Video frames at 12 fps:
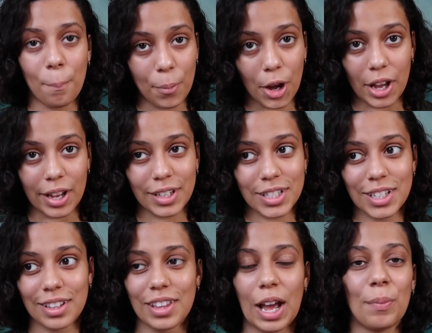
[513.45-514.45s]
But
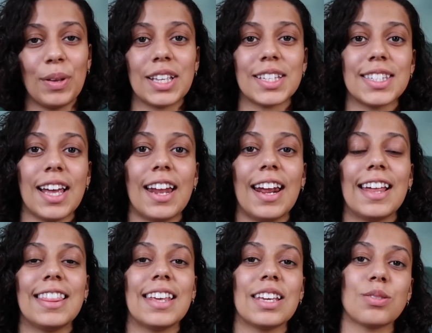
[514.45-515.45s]
that being said, I
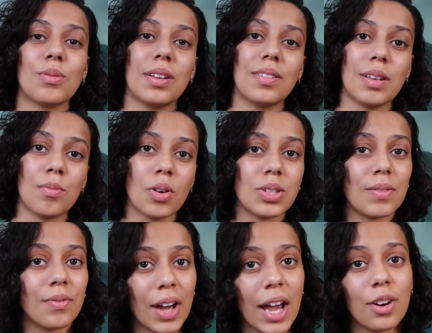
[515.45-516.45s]
think it's one of the most
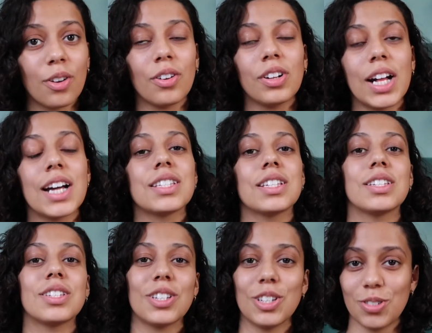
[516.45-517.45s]
vital
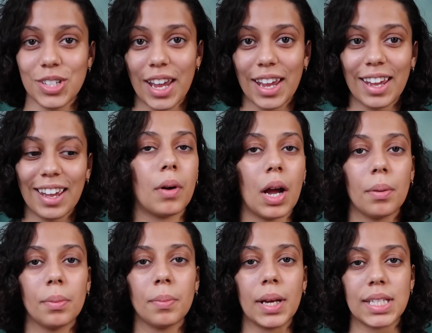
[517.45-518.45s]
classes you take.
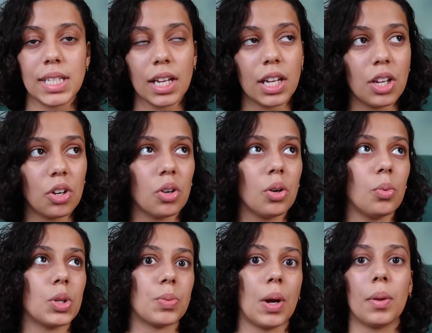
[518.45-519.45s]
My second year
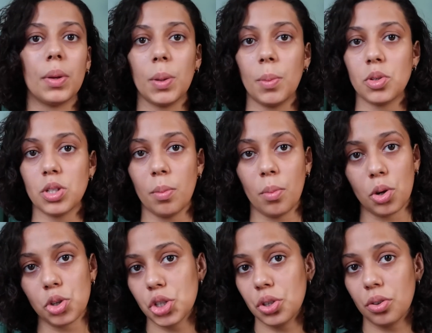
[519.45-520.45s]
was probably the most
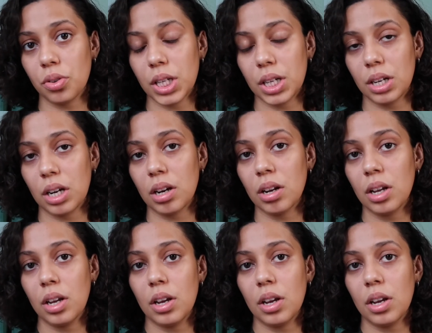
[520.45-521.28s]
emotional year